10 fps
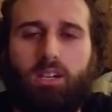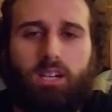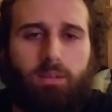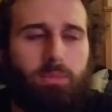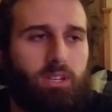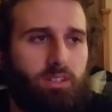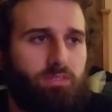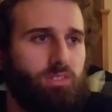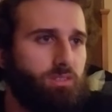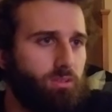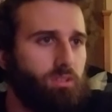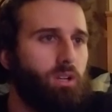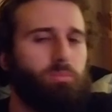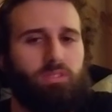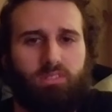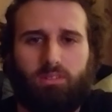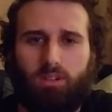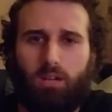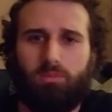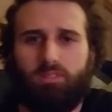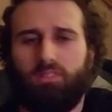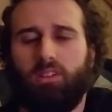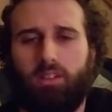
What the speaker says: I'm a physical therapist at Robbins